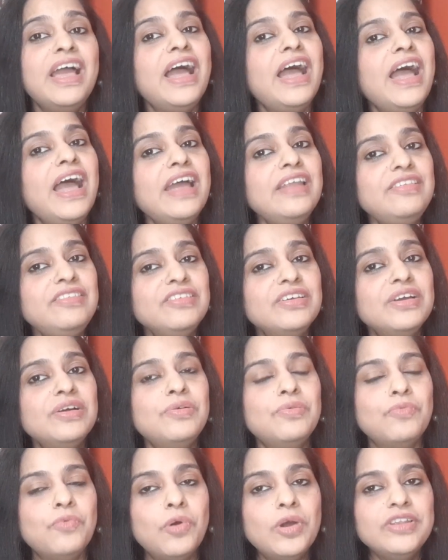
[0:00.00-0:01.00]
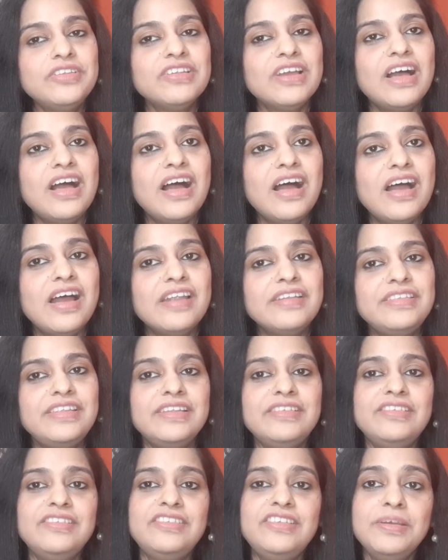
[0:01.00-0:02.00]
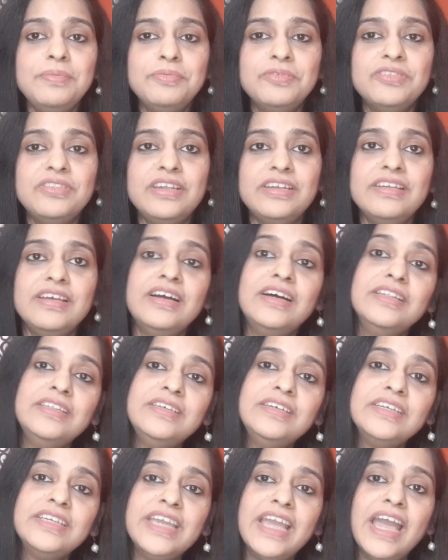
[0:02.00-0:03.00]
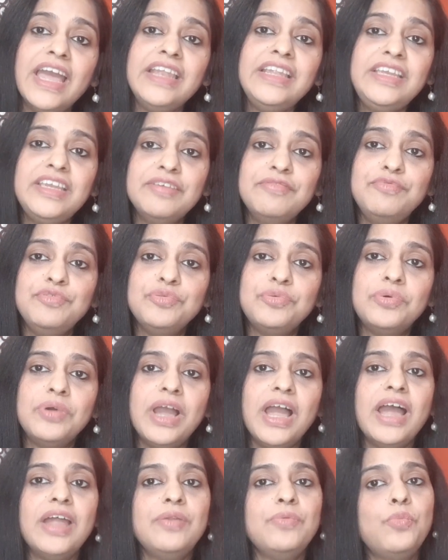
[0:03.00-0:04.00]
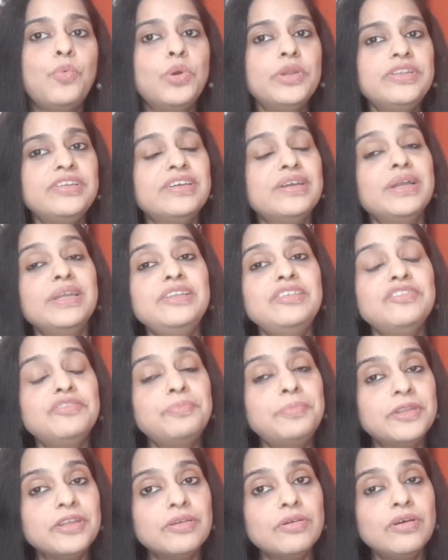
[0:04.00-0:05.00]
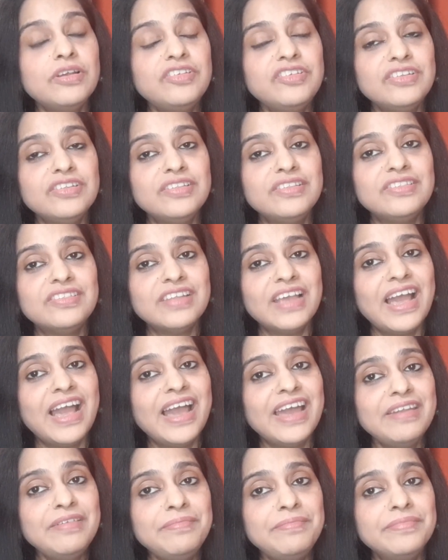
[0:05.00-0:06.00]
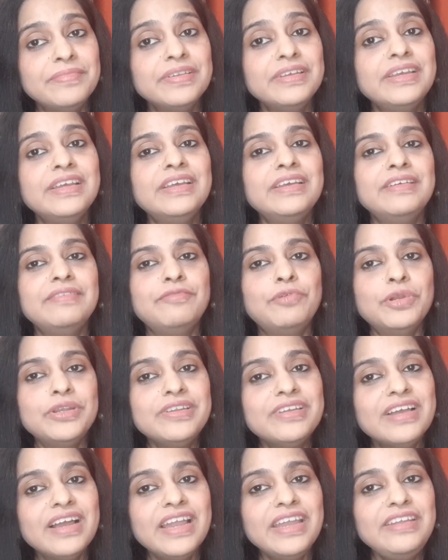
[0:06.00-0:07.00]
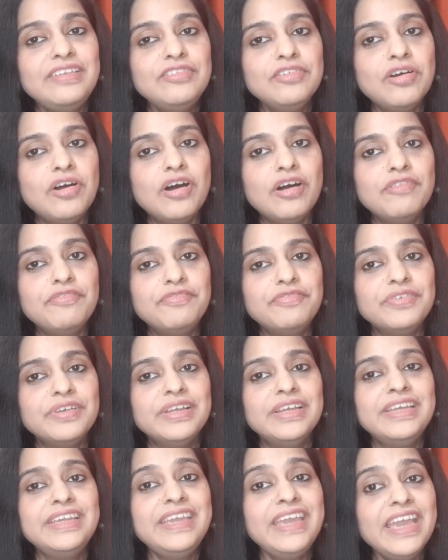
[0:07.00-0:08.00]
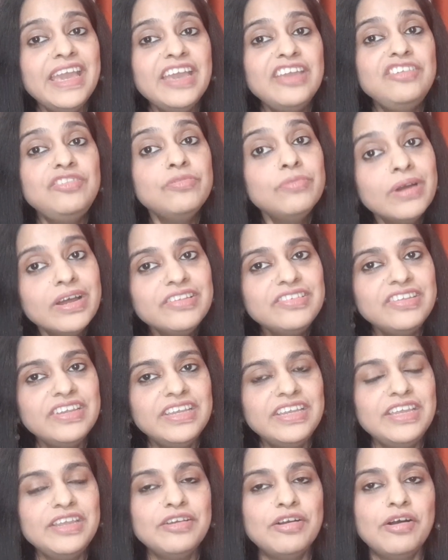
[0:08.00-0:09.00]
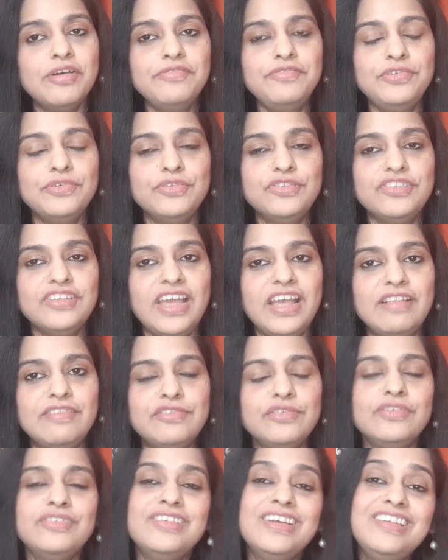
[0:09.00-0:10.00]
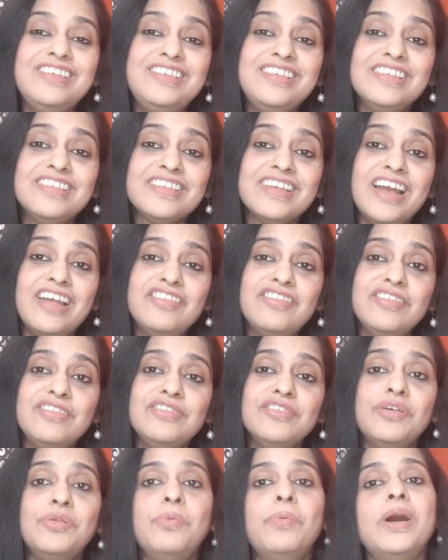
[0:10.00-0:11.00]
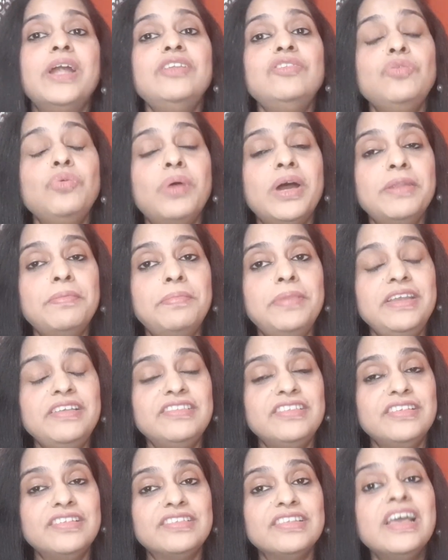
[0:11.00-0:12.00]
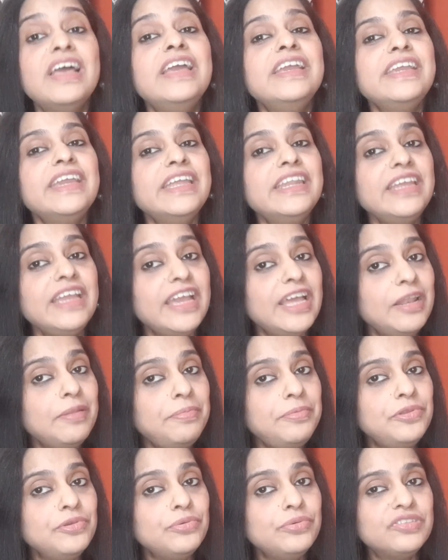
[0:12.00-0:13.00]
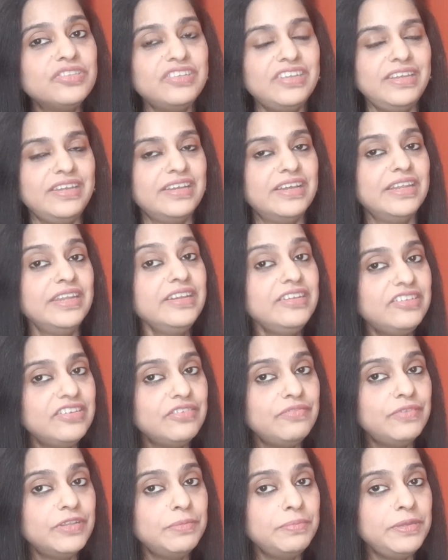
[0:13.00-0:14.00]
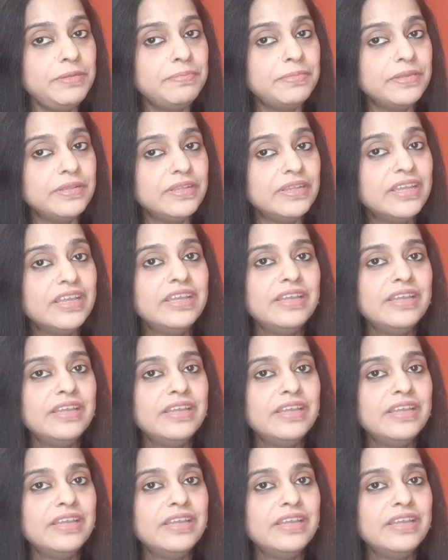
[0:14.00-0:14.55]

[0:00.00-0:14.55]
and what are the tips that other can give you, and what kind of precautions and what kind of care you are taking of yourself. So such discussions on one-to-one basis can help you stay connected with people,